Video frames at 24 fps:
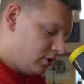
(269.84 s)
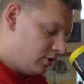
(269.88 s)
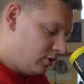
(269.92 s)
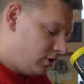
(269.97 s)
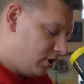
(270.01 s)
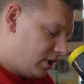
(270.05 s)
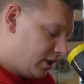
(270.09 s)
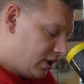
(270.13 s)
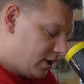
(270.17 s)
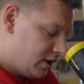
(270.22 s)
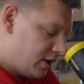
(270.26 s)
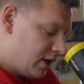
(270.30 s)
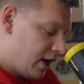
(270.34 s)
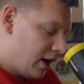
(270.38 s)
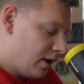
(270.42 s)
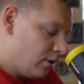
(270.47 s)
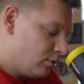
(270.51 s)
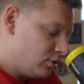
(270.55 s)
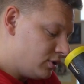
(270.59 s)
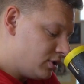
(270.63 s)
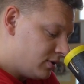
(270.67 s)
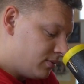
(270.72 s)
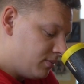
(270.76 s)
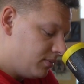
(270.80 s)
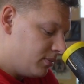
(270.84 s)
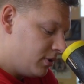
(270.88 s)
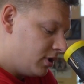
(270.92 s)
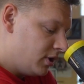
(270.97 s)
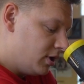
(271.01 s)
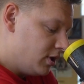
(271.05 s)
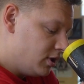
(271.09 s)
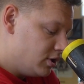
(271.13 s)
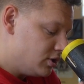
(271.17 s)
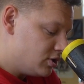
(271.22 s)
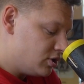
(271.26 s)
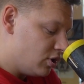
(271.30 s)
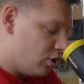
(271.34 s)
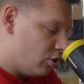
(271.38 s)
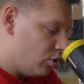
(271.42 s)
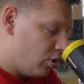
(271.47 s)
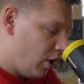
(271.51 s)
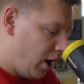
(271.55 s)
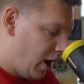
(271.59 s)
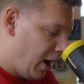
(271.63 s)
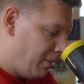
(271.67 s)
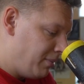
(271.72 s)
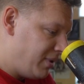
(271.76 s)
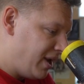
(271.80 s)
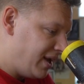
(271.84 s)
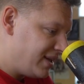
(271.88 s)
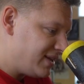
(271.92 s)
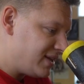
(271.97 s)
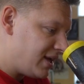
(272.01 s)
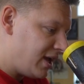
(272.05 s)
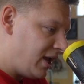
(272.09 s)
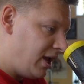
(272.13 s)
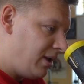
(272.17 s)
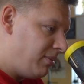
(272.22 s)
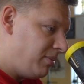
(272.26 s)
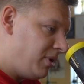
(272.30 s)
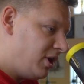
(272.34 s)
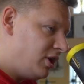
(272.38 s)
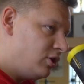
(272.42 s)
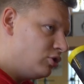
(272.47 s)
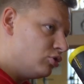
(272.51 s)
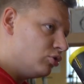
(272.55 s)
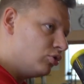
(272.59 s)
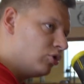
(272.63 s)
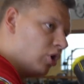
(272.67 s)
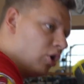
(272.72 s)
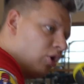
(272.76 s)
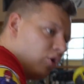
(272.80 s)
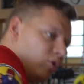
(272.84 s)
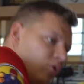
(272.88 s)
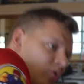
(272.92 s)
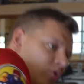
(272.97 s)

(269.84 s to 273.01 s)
get it out. So I'm not aiming to go